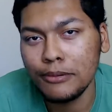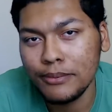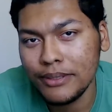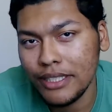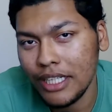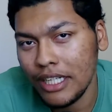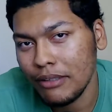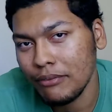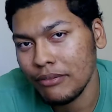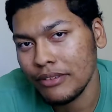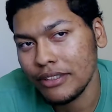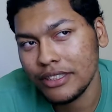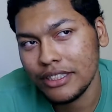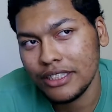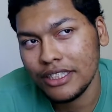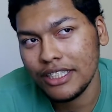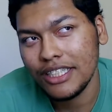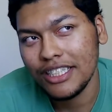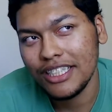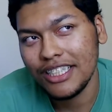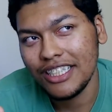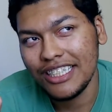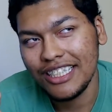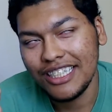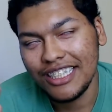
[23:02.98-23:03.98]
time, which
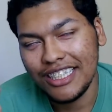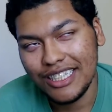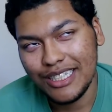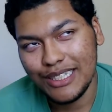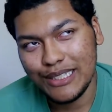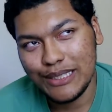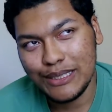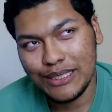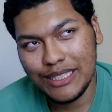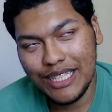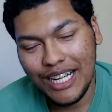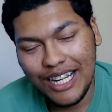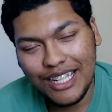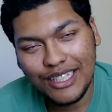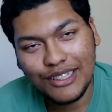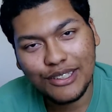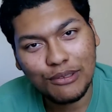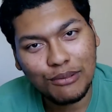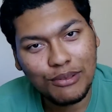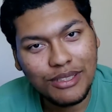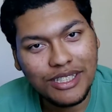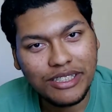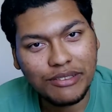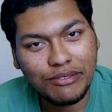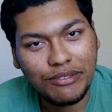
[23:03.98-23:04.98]
is kind of the
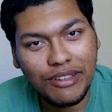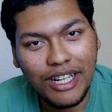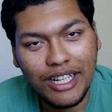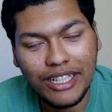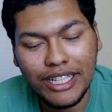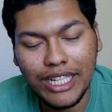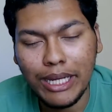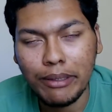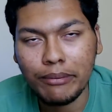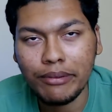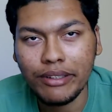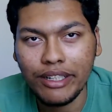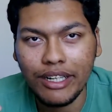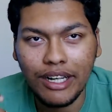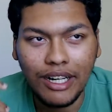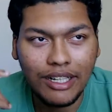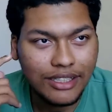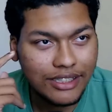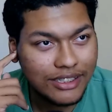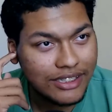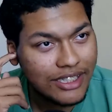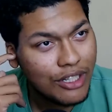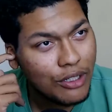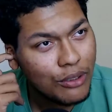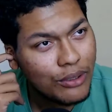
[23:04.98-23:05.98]
reason why I came to
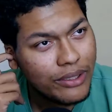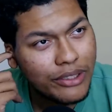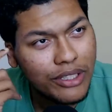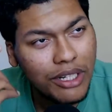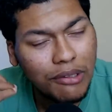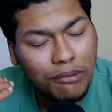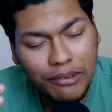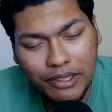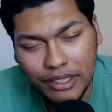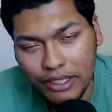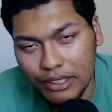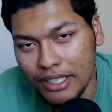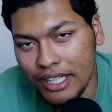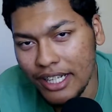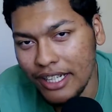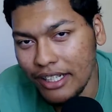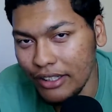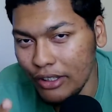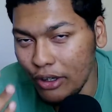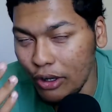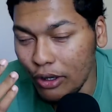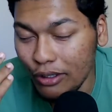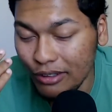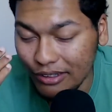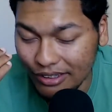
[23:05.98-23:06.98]
college. Not only do I want to
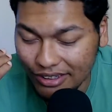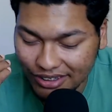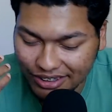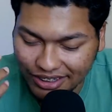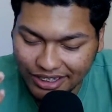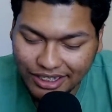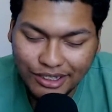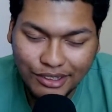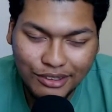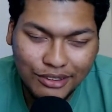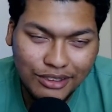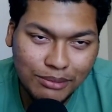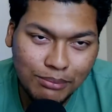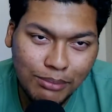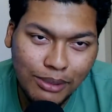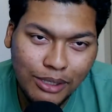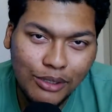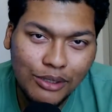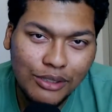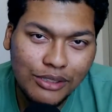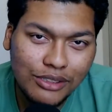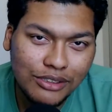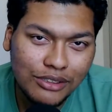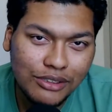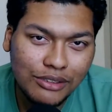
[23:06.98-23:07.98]
garner skills, but I
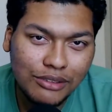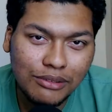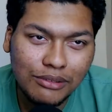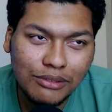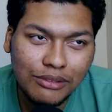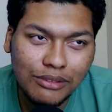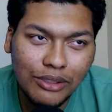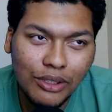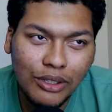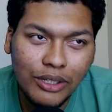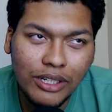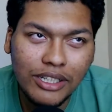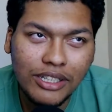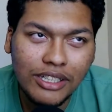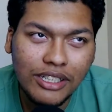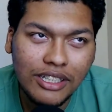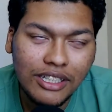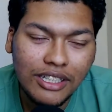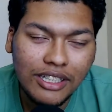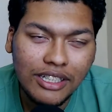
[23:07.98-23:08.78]
also thought